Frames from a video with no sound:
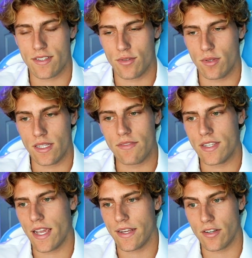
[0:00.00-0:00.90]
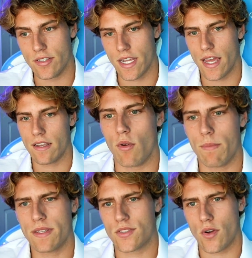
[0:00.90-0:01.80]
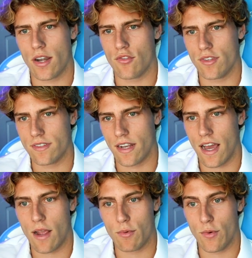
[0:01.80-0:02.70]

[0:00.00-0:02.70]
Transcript: to alleviate your debt or the best strategies that I would